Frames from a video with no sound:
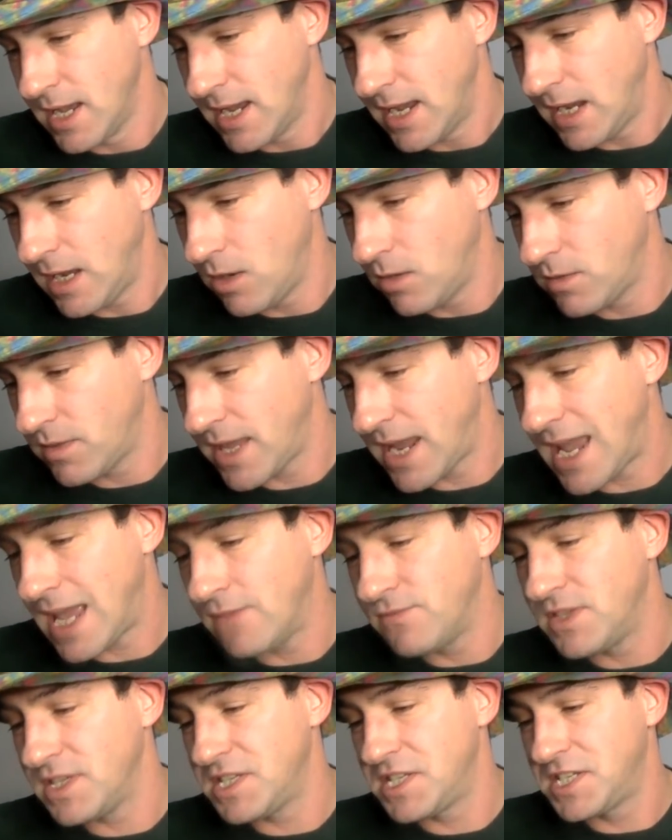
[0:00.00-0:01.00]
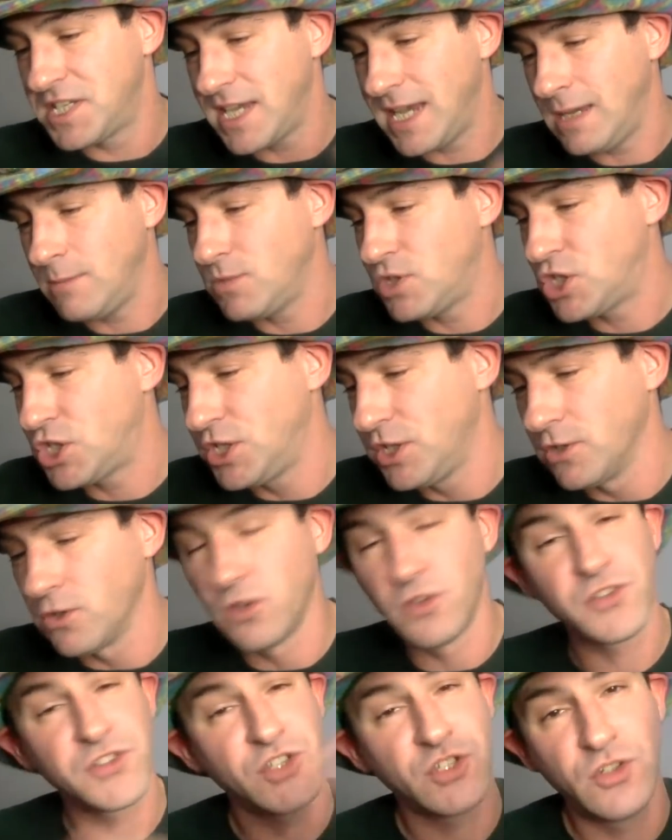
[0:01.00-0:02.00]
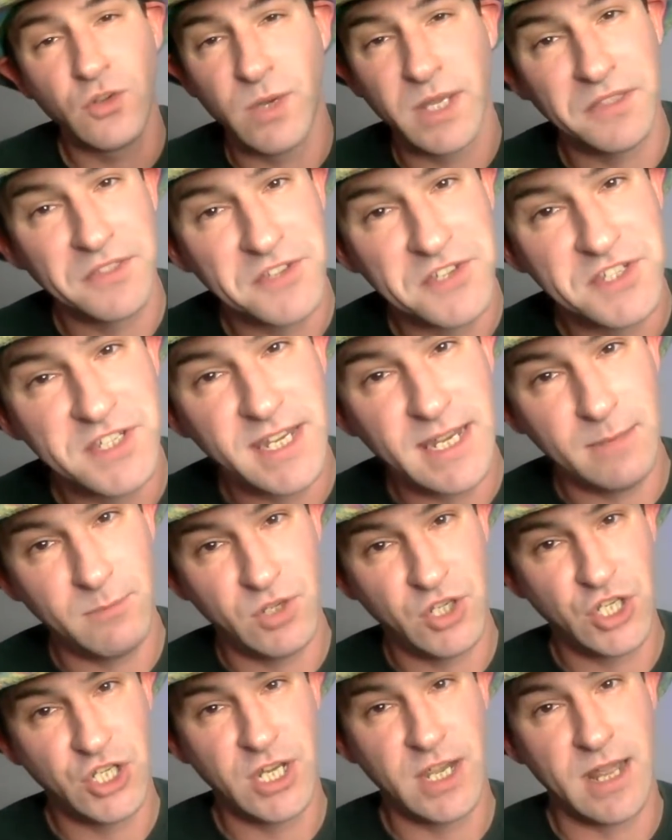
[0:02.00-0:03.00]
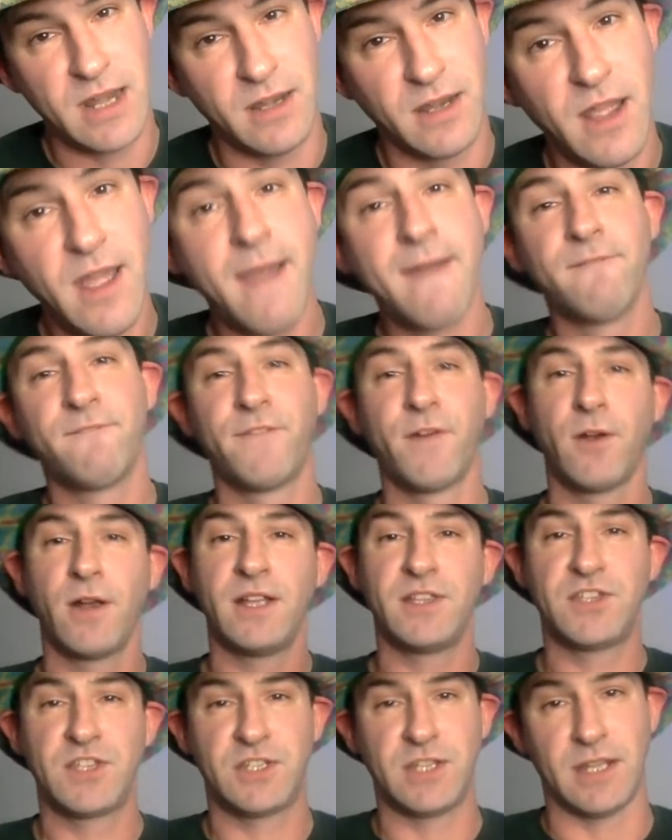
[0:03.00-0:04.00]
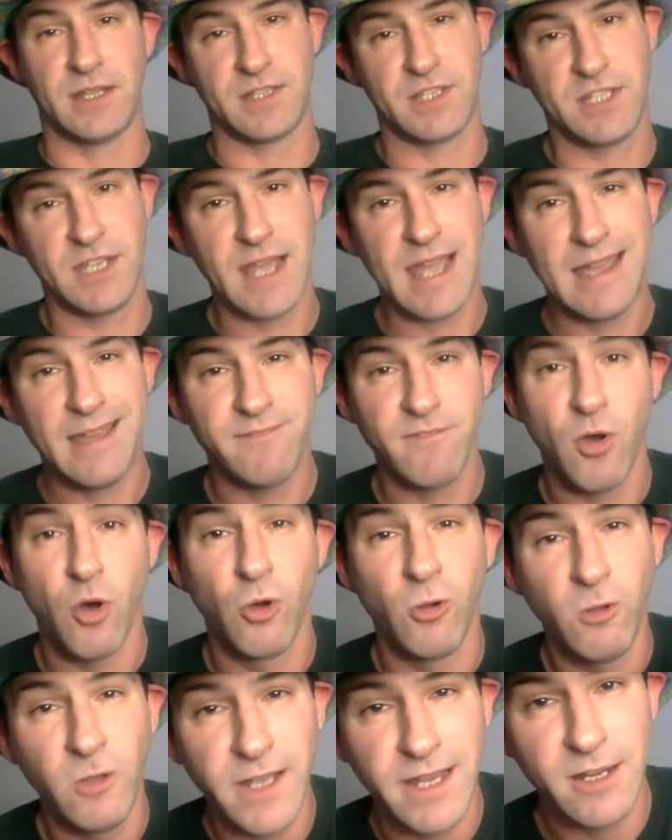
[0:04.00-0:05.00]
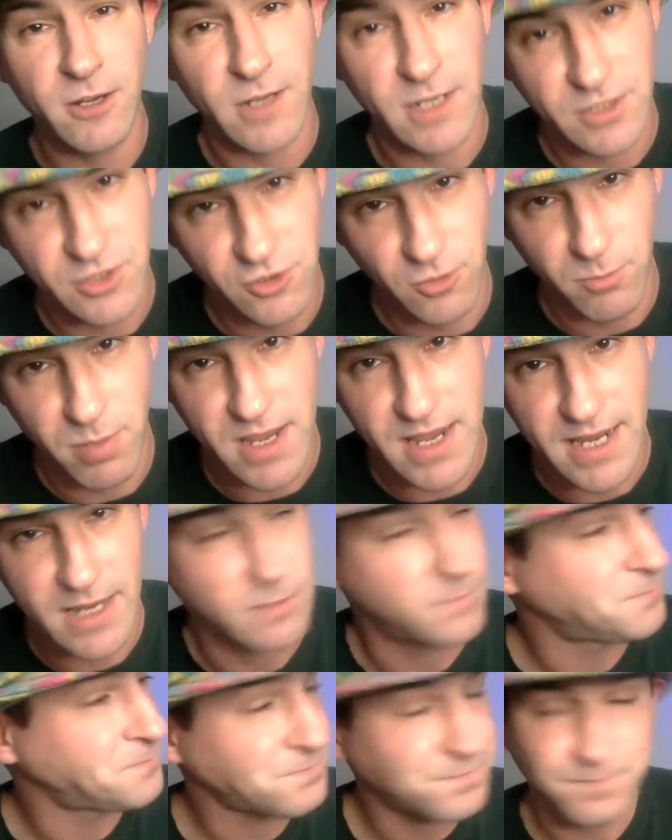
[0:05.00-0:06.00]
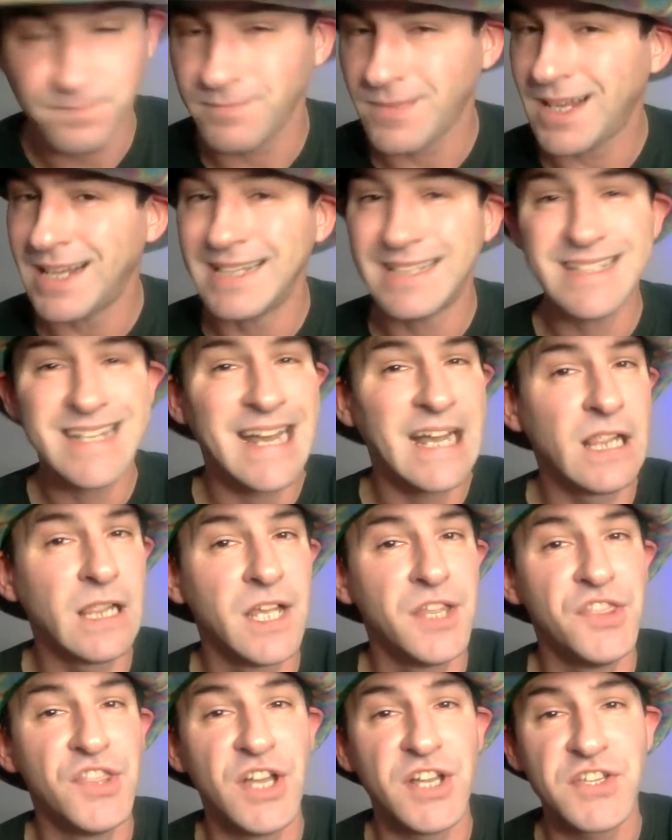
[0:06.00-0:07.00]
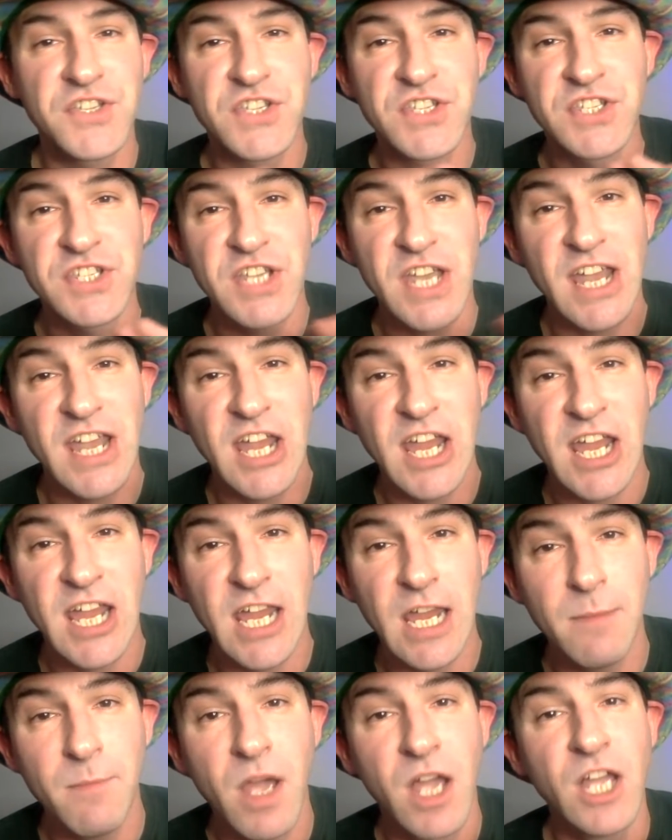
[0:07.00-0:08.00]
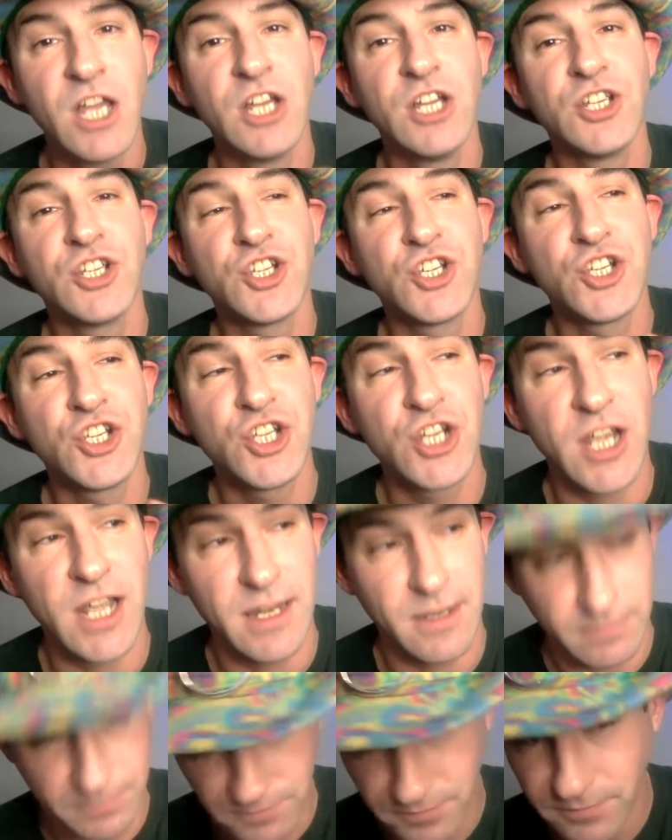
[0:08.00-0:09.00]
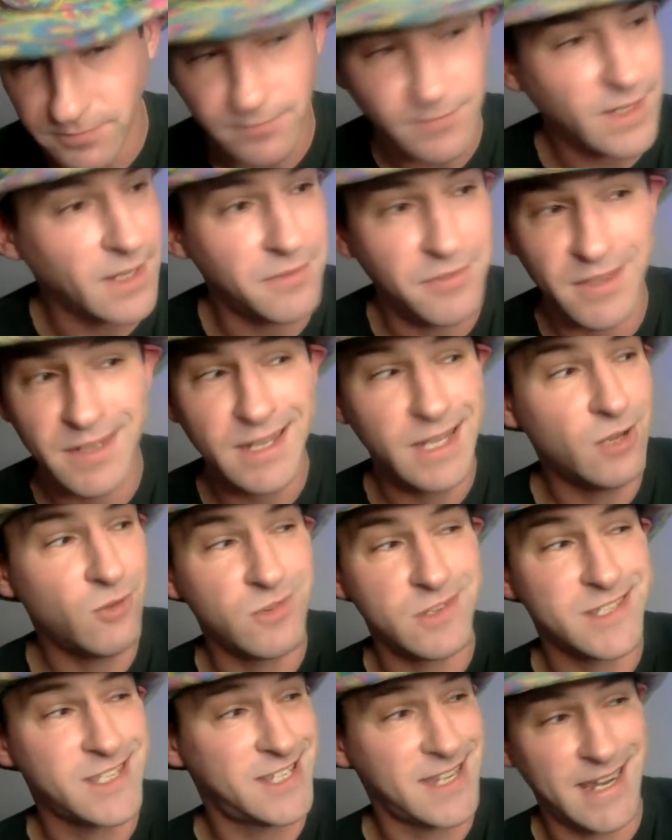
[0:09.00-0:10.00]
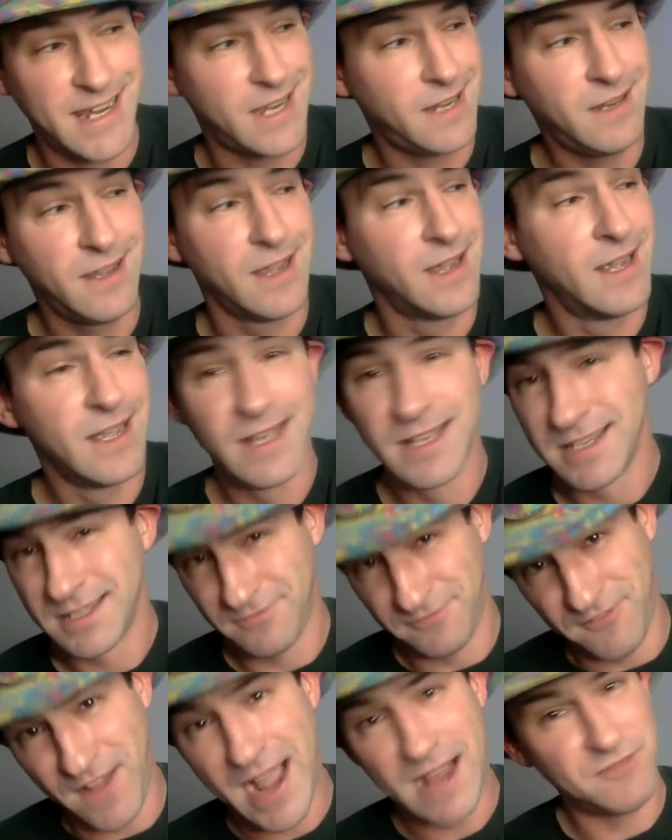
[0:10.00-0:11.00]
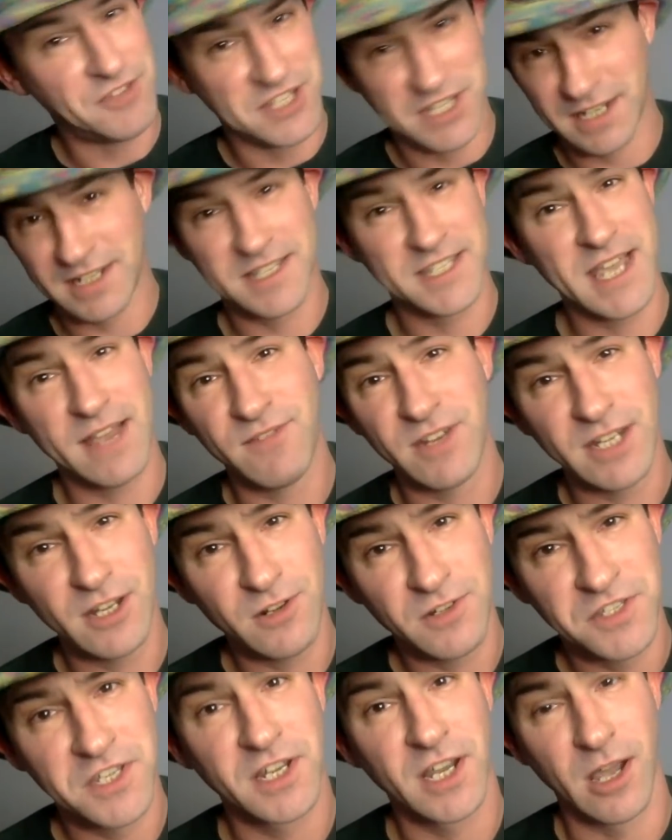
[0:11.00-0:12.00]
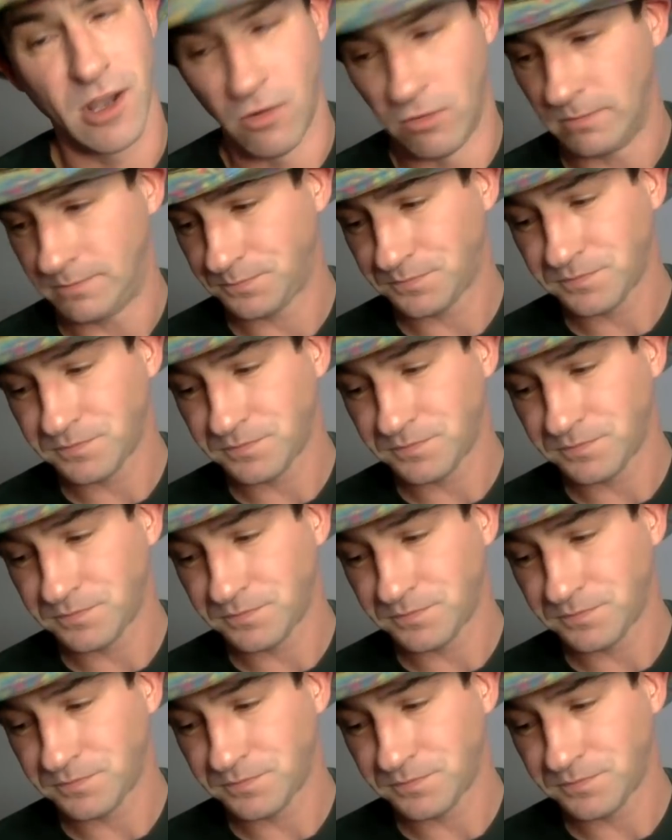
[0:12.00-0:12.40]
And they have the same shills doing the same shit. For instance, you have old Eric Dubé telling the same shit that he was saying 5, 6, 7 years ago.